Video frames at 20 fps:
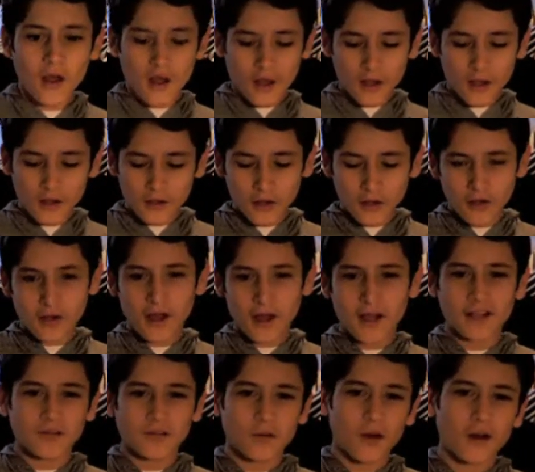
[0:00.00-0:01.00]
Hello
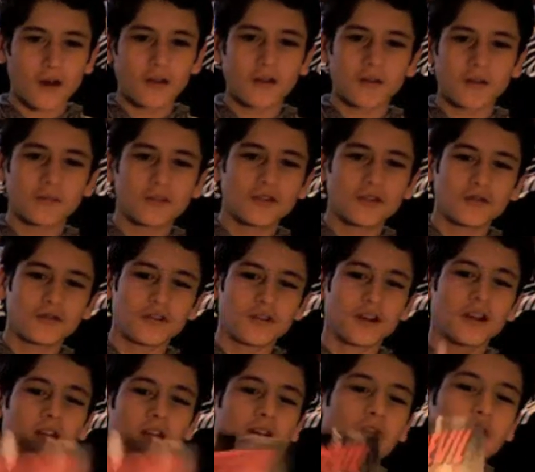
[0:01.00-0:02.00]
guys, welcome to
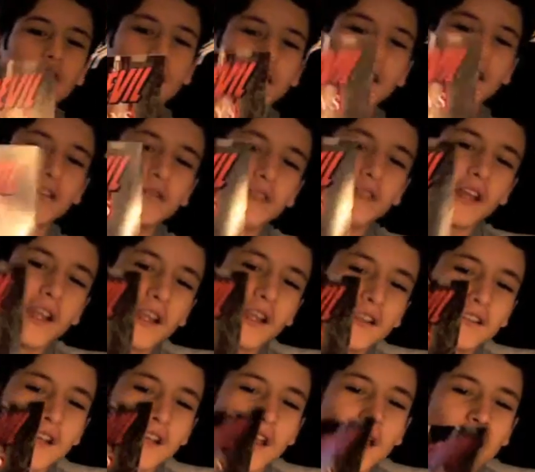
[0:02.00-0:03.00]
Daredevil End of
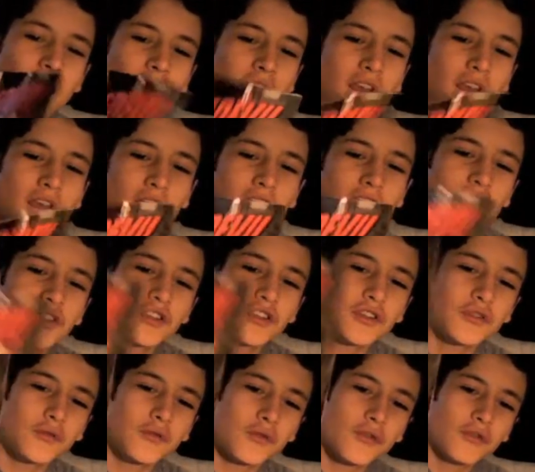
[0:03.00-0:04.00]
Days,
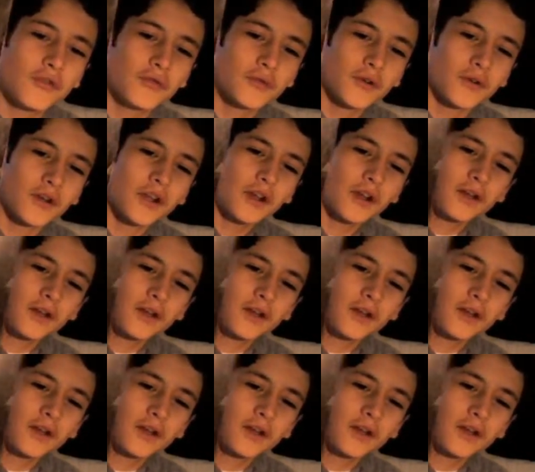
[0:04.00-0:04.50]
issue 3